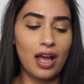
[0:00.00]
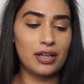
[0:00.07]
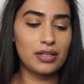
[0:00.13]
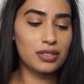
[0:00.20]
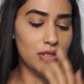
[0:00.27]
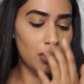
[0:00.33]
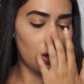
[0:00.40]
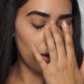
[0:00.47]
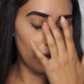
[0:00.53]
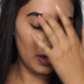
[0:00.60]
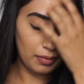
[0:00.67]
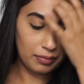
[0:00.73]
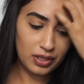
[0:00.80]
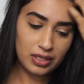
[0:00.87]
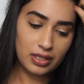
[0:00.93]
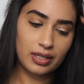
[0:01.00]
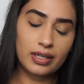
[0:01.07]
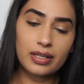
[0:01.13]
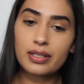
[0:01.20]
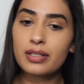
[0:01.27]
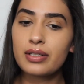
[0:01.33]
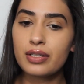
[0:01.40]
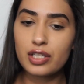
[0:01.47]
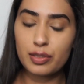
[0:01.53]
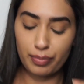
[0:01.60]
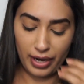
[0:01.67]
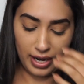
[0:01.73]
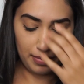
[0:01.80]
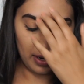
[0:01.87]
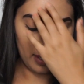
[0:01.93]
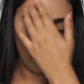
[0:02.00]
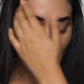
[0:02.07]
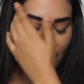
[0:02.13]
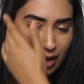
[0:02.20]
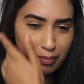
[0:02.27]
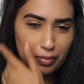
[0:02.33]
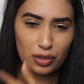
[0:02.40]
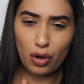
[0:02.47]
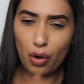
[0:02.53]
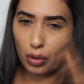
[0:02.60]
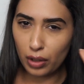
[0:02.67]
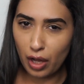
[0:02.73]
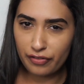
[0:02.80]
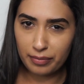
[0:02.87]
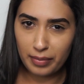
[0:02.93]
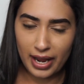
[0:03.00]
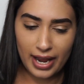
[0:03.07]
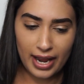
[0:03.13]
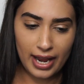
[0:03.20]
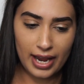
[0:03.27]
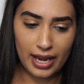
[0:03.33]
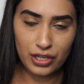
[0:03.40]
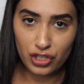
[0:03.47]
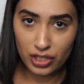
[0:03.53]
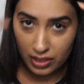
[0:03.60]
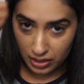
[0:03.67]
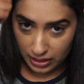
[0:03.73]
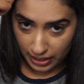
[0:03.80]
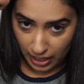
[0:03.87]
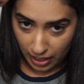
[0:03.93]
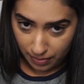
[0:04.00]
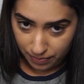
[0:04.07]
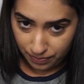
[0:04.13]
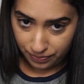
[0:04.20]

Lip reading: So I'm just gonna spray a bit of that, but not all over my hair, just here.